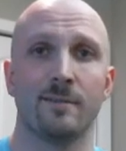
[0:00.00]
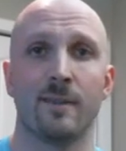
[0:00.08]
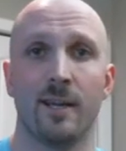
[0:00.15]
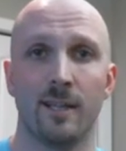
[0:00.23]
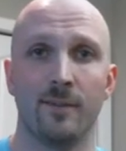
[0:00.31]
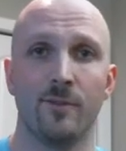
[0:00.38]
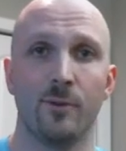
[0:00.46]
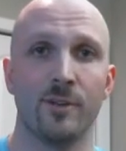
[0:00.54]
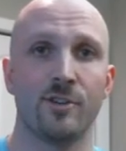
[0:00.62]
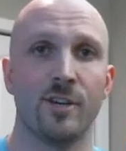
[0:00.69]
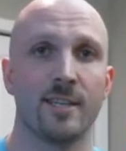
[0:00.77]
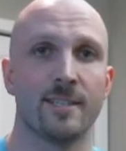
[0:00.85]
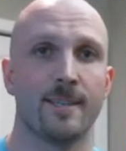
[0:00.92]
I love doing
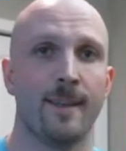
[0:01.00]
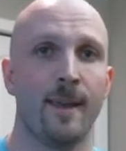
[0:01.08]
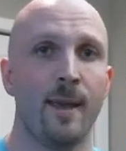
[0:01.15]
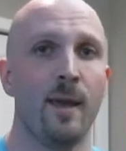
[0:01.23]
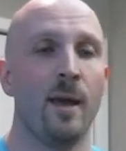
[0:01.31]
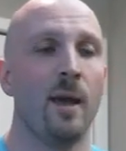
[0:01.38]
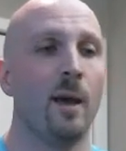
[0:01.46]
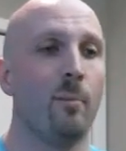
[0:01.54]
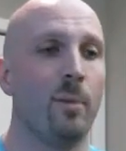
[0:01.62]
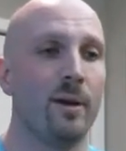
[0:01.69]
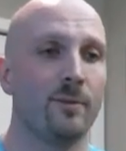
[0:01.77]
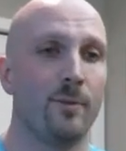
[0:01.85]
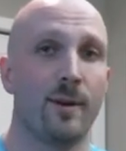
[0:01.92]
chest.
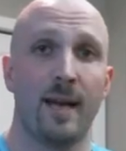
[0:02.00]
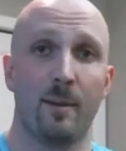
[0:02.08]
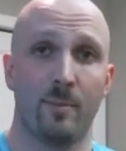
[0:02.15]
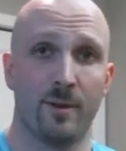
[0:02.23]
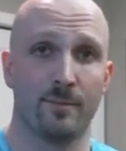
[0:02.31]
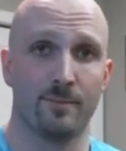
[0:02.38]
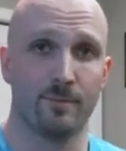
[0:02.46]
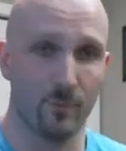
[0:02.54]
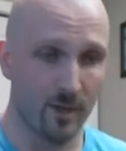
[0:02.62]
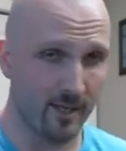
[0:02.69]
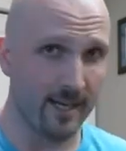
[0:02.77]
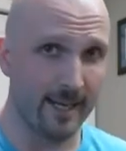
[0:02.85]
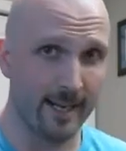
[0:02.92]
But what happened?
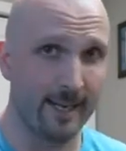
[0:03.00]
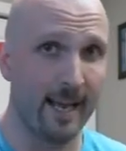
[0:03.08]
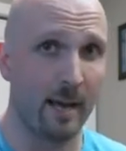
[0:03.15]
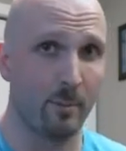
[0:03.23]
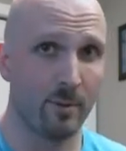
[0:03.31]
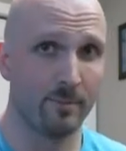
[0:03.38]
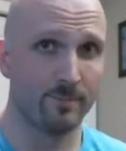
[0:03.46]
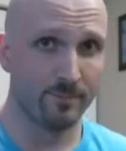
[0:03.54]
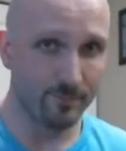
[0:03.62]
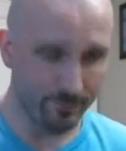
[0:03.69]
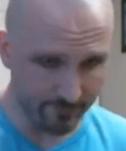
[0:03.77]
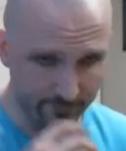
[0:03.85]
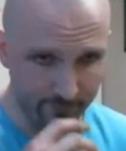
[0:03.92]
Well, I had a nap.
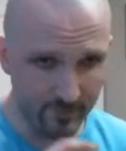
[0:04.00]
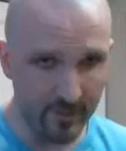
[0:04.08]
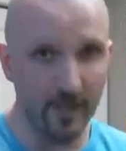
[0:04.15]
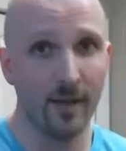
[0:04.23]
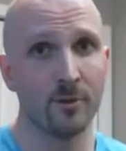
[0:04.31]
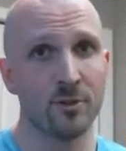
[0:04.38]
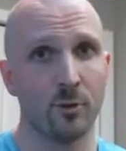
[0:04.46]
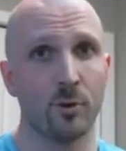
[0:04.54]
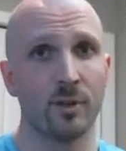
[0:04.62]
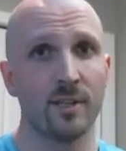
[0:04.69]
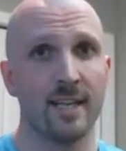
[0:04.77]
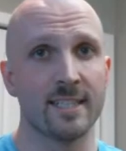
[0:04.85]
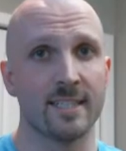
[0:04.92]
I also
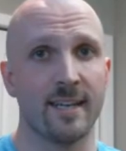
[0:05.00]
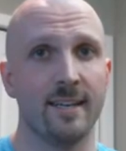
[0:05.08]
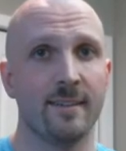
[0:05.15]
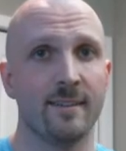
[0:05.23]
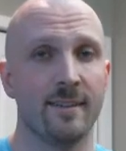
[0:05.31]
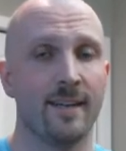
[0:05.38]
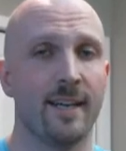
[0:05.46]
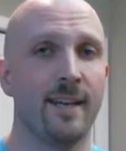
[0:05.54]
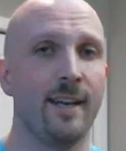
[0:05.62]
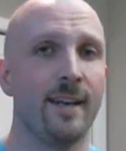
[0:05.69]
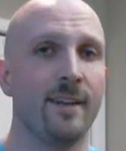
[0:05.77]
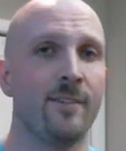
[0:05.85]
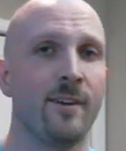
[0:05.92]
worked last night, and I
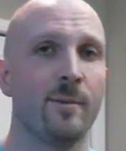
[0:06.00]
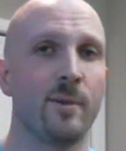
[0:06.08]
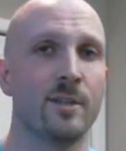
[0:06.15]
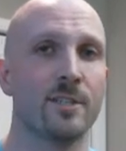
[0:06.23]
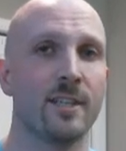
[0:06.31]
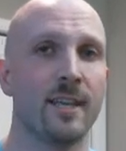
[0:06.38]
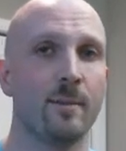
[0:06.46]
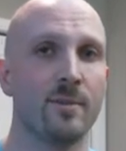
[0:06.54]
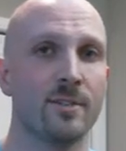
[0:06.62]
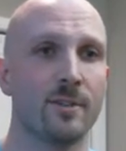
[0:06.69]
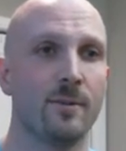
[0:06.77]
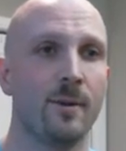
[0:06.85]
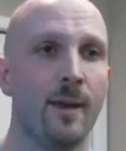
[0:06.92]
didn't get very much sleep,
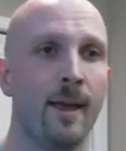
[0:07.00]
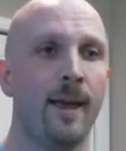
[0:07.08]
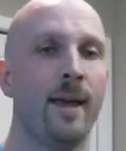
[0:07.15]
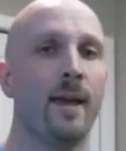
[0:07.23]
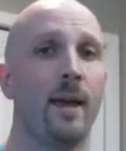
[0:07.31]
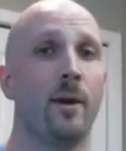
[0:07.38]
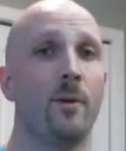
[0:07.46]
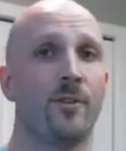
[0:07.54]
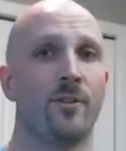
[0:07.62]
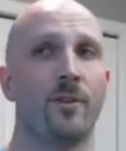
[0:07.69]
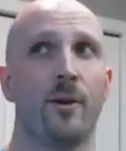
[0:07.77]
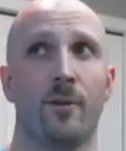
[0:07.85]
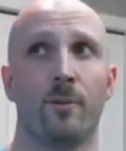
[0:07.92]
so it
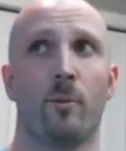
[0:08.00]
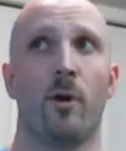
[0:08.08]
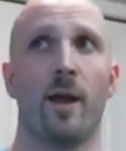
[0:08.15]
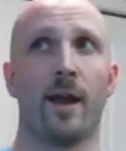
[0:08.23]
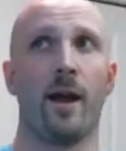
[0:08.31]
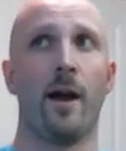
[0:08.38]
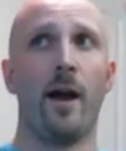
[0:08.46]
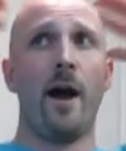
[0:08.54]
was more like a